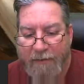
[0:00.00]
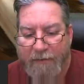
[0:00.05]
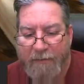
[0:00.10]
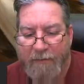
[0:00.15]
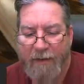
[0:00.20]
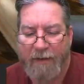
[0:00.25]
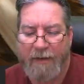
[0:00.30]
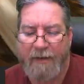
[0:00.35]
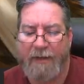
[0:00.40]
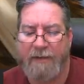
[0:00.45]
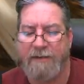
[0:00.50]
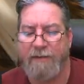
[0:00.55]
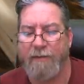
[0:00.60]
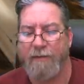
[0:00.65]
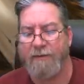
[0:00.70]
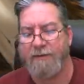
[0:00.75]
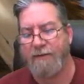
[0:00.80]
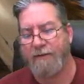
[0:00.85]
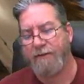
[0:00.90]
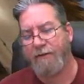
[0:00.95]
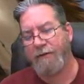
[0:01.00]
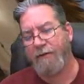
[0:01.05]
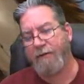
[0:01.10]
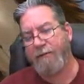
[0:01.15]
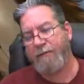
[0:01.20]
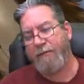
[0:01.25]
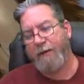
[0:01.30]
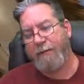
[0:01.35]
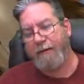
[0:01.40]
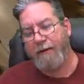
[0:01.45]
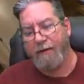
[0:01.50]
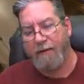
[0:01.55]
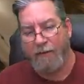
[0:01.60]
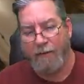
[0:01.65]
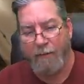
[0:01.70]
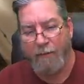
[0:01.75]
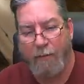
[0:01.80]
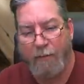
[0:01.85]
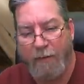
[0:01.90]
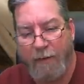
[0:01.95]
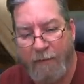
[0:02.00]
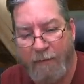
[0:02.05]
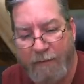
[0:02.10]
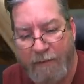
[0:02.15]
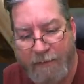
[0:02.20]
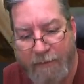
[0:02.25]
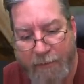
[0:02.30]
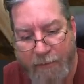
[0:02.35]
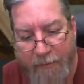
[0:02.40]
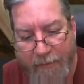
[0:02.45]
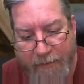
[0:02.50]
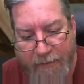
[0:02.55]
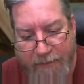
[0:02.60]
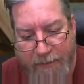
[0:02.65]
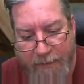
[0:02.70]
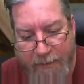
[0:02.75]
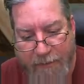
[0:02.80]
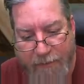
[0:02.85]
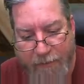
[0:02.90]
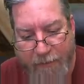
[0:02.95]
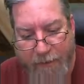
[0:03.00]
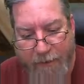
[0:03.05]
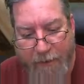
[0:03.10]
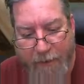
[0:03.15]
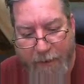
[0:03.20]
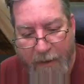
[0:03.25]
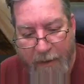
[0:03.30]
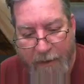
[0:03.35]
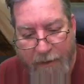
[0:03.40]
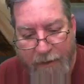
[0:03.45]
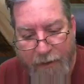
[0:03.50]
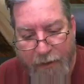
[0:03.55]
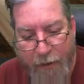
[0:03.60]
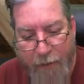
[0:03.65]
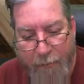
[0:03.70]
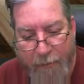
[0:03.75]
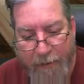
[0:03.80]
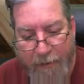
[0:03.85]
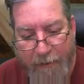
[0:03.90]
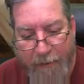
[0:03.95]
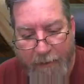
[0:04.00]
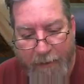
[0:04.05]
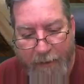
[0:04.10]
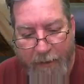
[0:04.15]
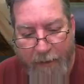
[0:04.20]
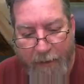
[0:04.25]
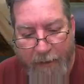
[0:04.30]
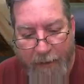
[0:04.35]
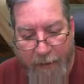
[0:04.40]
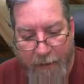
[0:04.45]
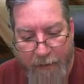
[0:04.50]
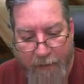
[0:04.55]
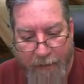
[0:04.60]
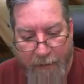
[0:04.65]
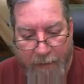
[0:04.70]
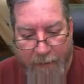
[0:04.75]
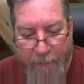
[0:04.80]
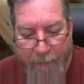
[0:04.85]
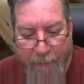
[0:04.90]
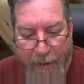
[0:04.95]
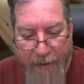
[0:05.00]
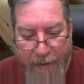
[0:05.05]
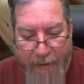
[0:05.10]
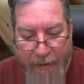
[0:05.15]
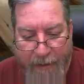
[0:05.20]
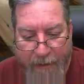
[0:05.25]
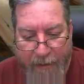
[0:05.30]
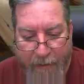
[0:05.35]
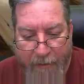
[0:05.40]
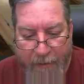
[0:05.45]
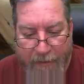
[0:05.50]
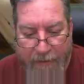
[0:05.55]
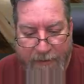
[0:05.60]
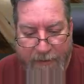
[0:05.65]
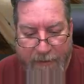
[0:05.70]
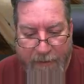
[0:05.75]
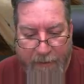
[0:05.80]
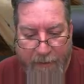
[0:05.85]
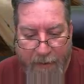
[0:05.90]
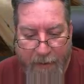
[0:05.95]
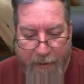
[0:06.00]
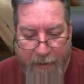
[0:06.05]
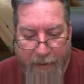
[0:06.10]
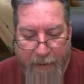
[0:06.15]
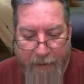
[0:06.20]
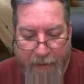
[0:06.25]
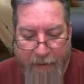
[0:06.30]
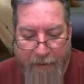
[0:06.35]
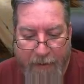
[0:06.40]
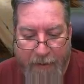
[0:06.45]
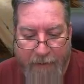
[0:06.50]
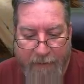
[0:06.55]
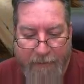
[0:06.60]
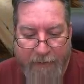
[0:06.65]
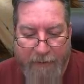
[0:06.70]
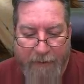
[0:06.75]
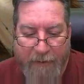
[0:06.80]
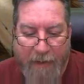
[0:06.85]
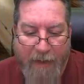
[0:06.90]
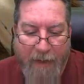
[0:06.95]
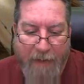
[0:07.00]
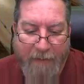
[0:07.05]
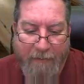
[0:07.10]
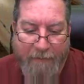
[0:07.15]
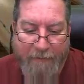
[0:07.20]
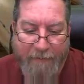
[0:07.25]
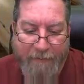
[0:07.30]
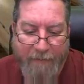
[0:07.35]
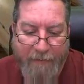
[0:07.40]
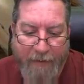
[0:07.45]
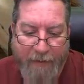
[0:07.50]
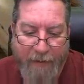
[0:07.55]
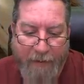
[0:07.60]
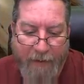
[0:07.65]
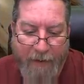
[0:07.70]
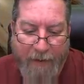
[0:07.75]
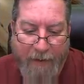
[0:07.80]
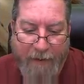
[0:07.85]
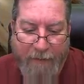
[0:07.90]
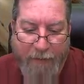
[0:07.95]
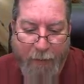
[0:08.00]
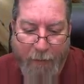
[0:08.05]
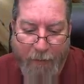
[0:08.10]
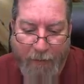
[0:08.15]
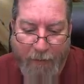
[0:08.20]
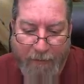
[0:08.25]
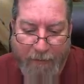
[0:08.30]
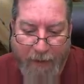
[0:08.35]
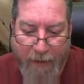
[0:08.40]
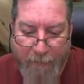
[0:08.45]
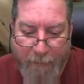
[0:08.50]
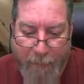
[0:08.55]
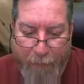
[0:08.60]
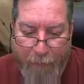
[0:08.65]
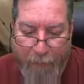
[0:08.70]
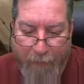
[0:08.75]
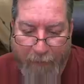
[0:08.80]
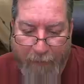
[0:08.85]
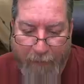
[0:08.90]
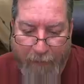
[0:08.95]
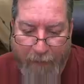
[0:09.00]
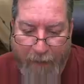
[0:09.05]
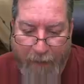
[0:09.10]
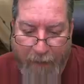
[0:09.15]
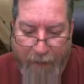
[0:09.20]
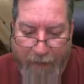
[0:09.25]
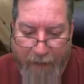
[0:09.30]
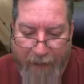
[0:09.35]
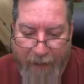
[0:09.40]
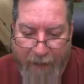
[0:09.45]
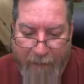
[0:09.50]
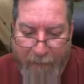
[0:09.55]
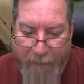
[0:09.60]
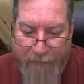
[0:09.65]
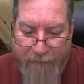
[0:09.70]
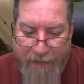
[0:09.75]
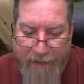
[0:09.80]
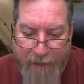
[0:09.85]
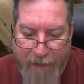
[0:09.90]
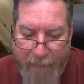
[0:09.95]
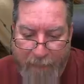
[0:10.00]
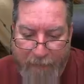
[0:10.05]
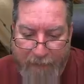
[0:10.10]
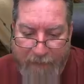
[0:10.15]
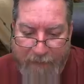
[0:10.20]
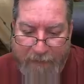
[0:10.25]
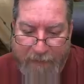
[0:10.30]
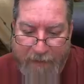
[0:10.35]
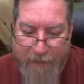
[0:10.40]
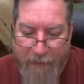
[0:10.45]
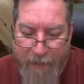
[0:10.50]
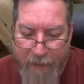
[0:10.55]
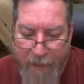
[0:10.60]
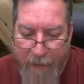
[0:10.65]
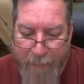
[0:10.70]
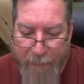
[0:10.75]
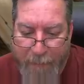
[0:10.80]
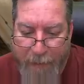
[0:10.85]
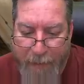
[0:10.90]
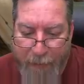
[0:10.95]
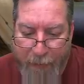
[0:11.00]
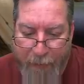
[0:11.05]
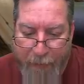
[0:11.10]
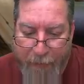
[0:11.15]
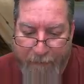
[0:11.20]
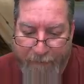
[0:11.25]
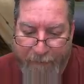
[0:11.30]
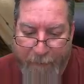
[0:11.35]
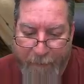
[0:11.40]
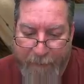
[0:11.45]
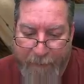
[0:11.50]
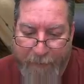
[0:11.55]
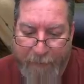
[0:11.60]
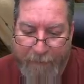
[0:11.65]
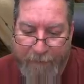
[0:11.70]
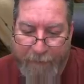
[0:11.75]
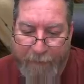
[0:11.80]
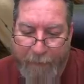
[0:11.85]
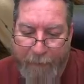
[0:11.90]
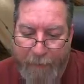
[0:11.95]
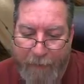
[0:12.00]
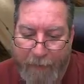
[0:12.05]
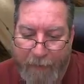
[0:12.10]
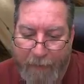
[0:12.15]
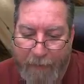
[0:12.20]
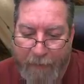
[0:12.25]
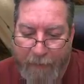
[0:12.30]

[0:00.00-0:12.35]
Well, I guess it was a turn, maybe a little earlier than turn of the century. German pen and ink artist. Did a lot of editorial type work. Animals, humans. Beautiful, beautiful work.